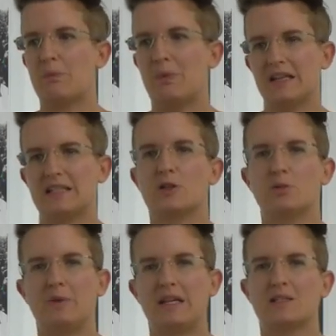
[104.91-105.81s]
a political
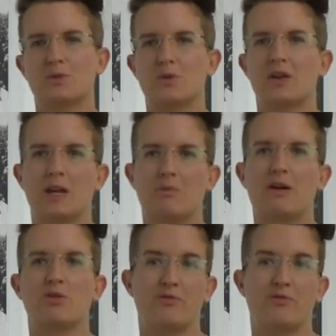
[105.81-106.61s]
piece talking about the